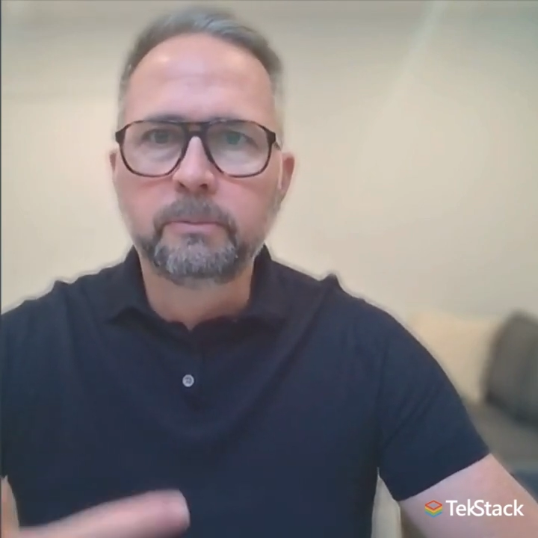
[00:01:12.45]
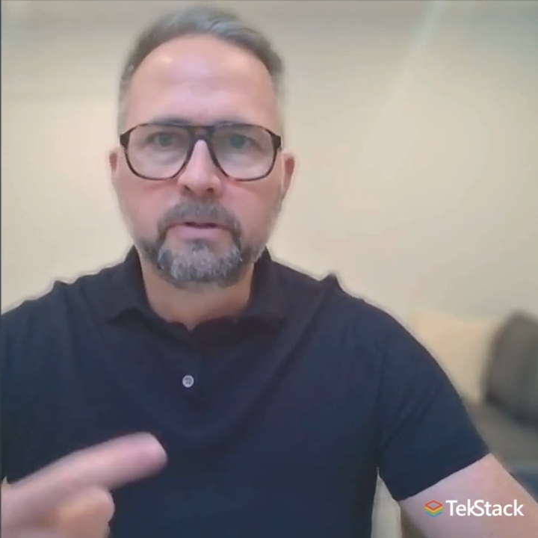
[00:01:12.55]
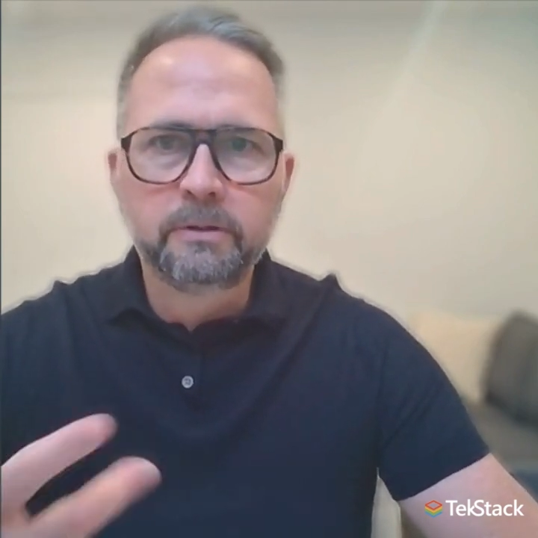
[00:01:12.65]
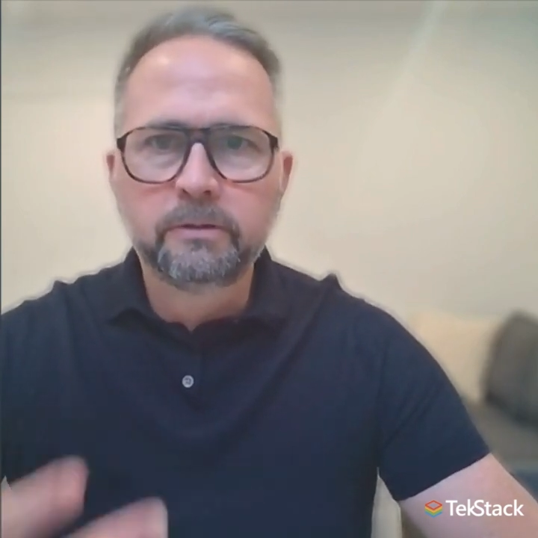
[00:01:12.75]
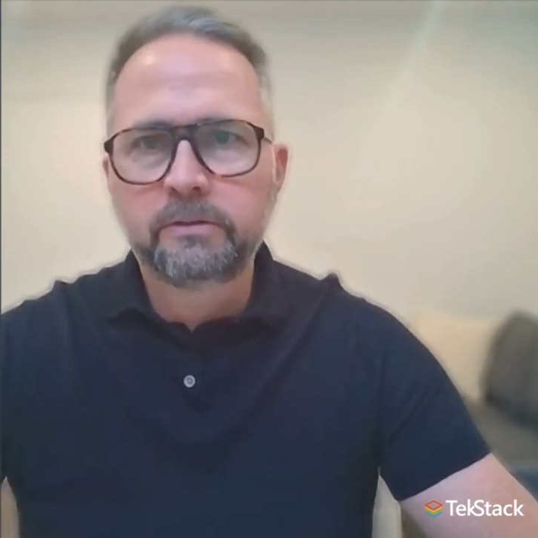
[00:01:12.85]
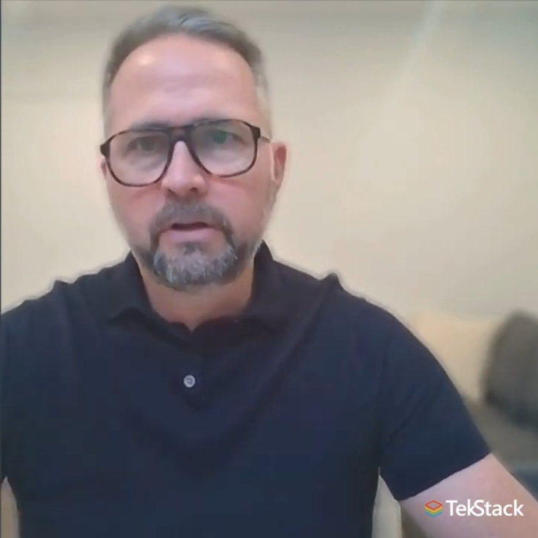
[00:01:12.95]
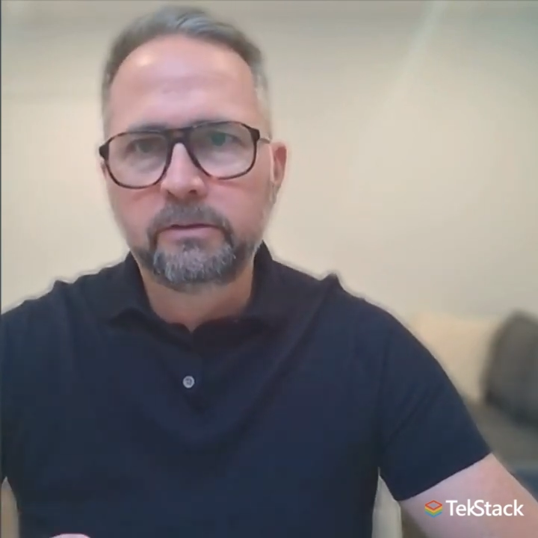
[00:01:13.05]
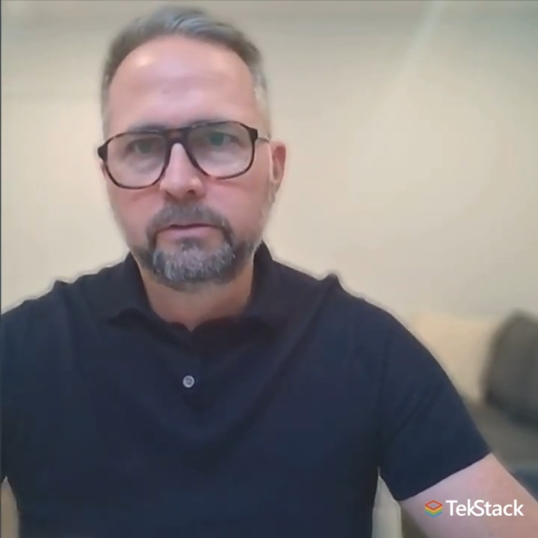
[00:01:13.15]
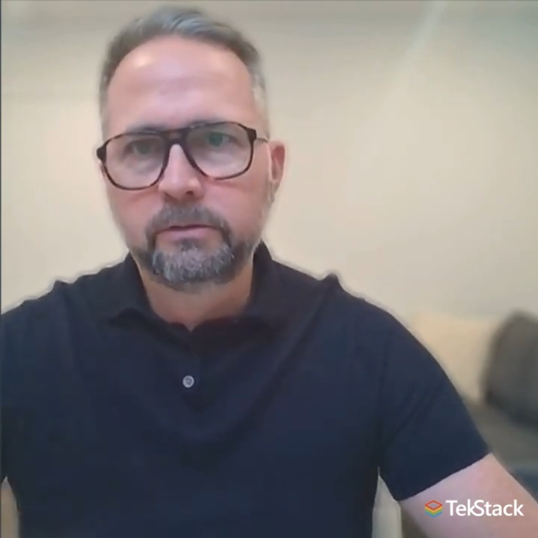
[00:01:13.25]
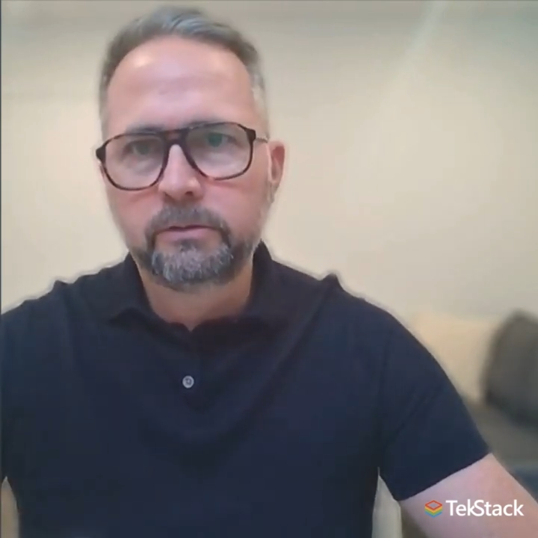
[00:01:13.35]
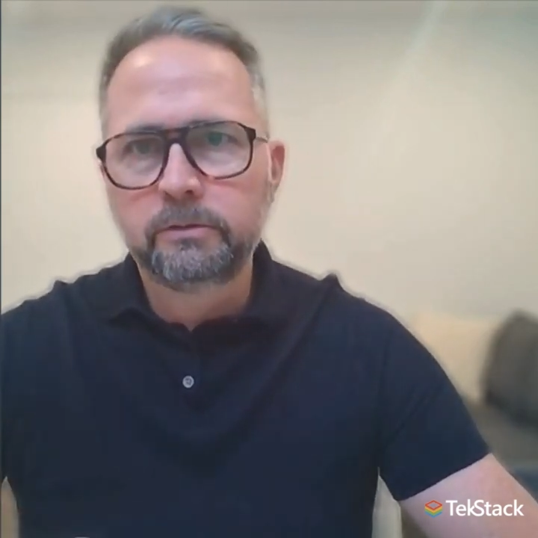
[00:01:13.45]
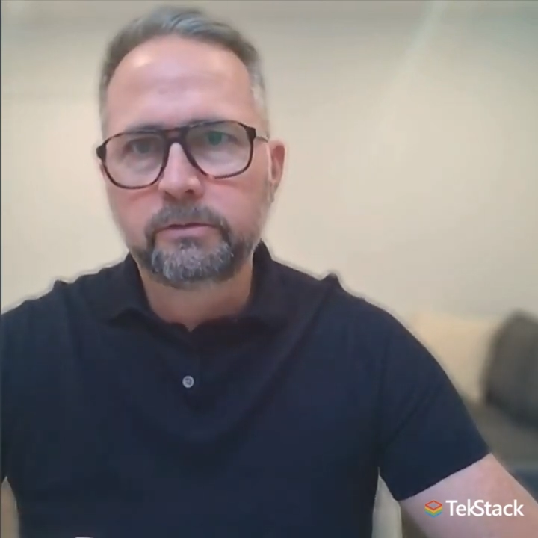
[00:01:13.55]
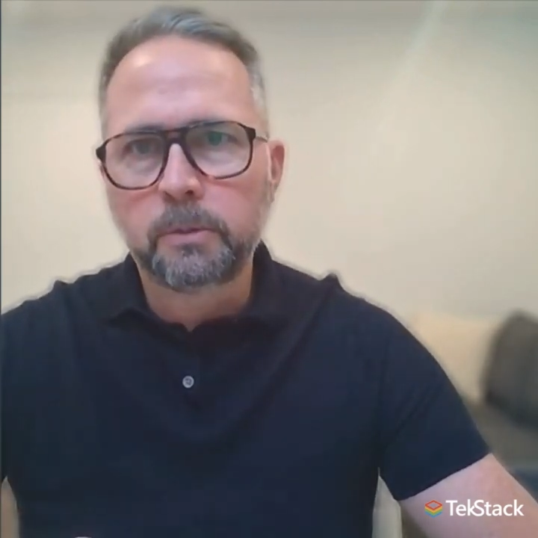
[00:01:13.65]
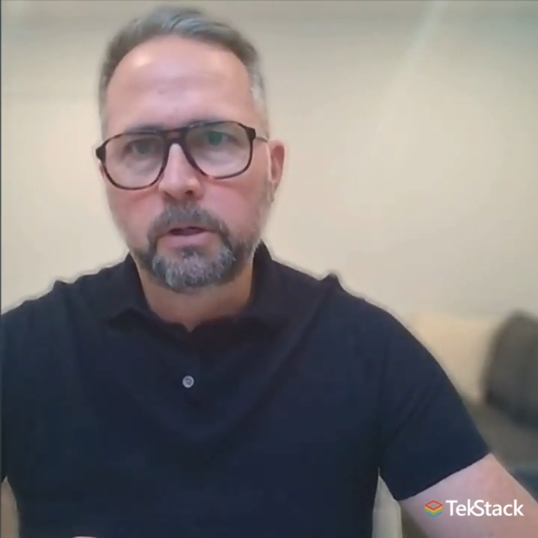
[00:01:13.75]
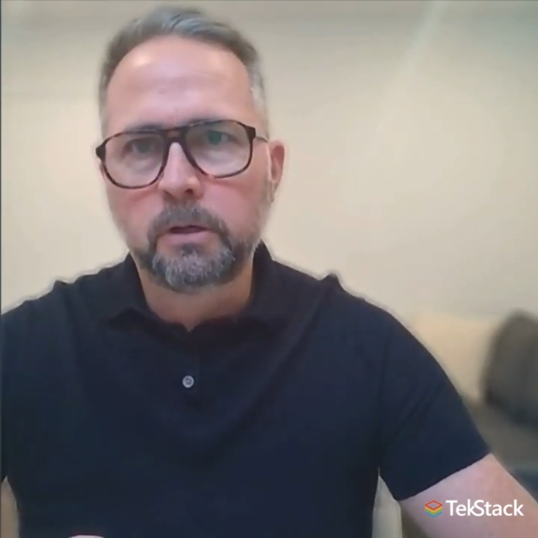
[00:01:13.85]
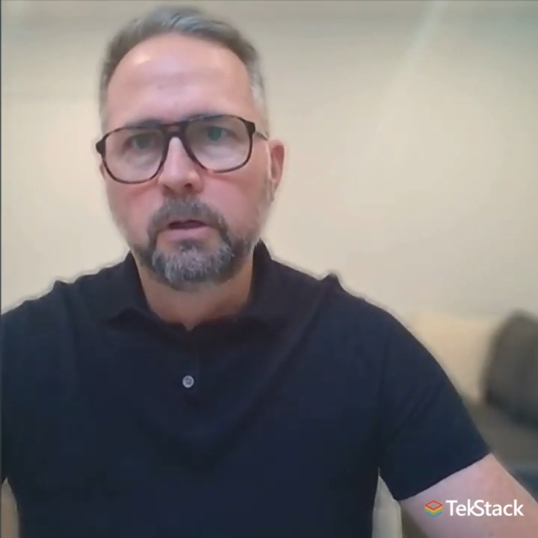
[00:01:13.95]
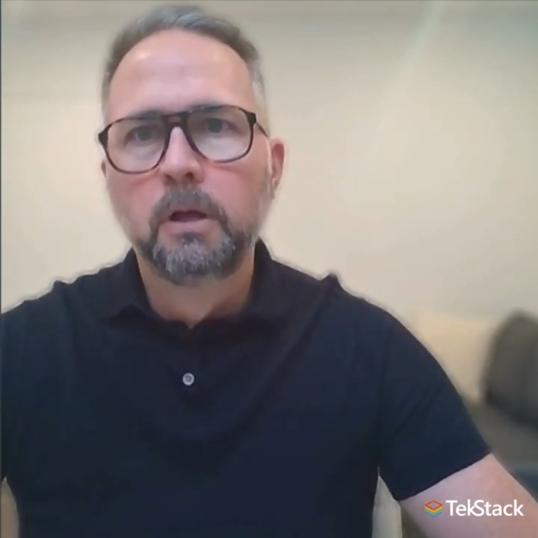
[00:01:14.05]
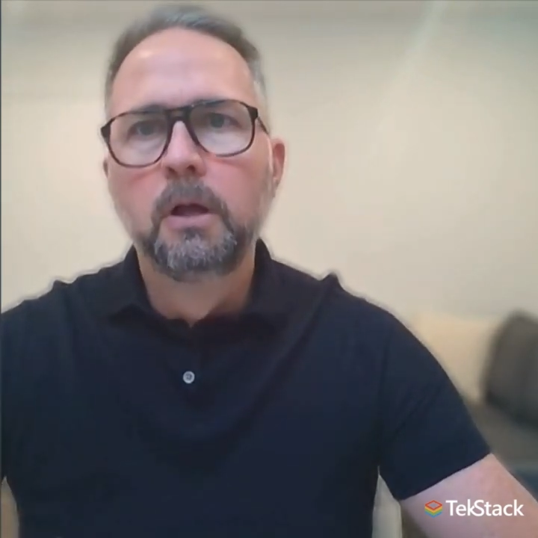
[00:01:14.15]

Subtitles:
My deal sizes are too small,